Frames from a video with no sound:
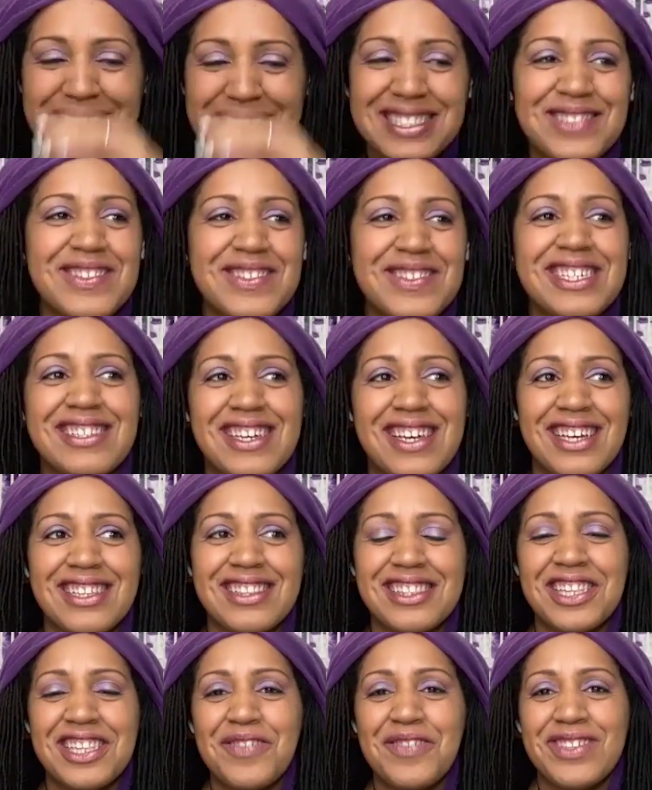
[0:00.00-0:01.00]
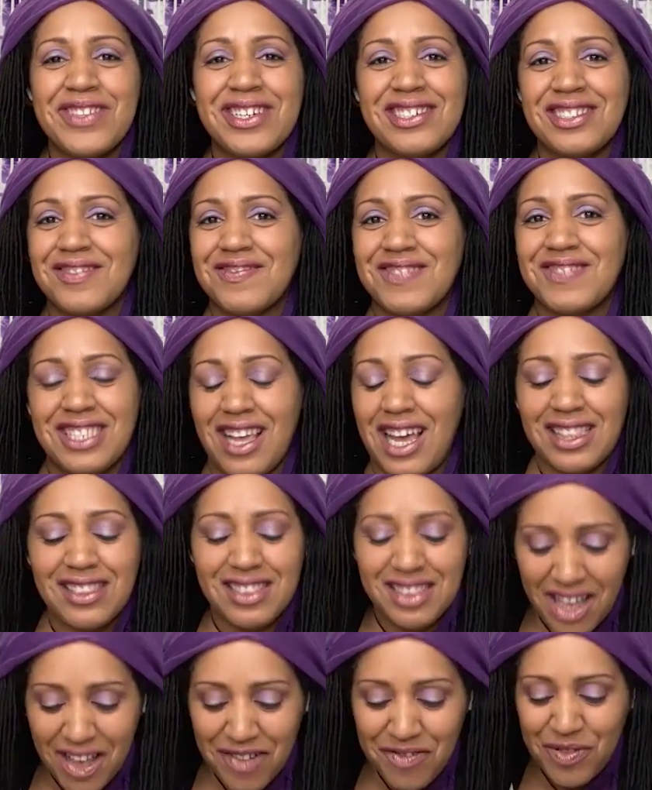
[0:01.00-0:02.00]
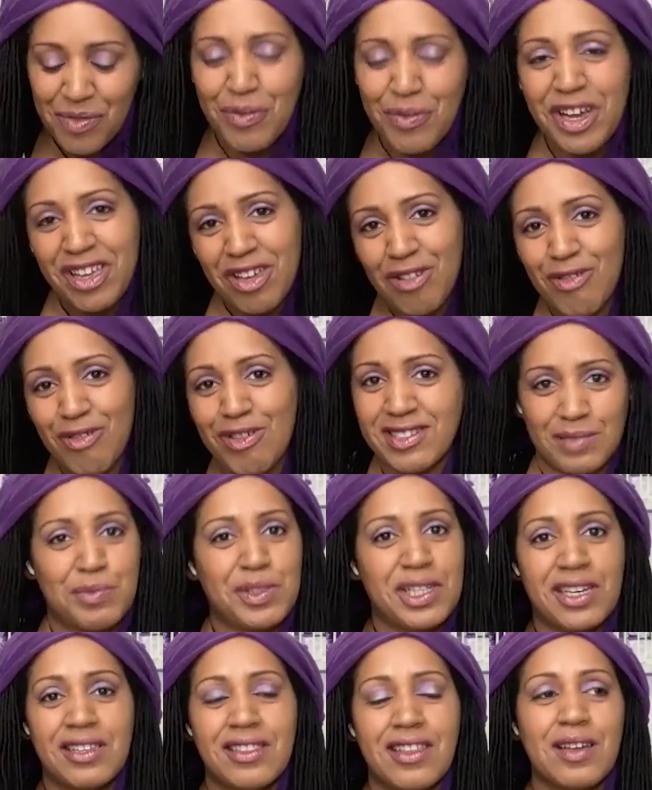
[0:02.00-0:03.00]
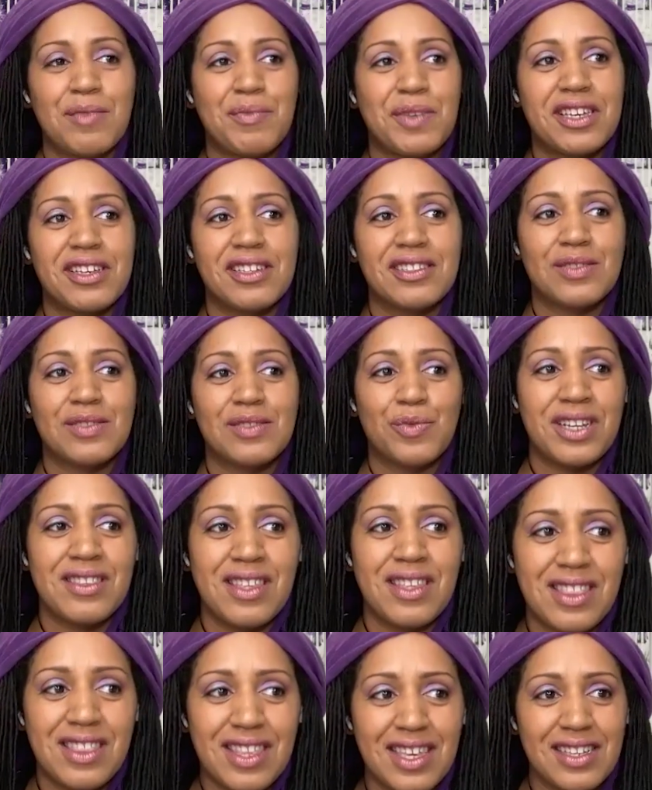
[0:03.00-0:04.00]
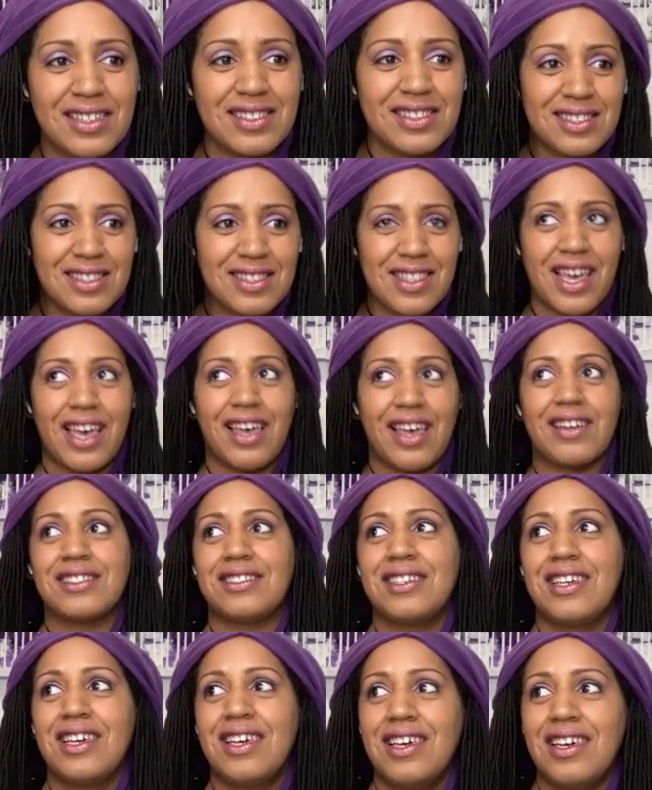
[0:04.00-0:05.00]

It's funny. Like, I love the way you explain that, because one of the things that,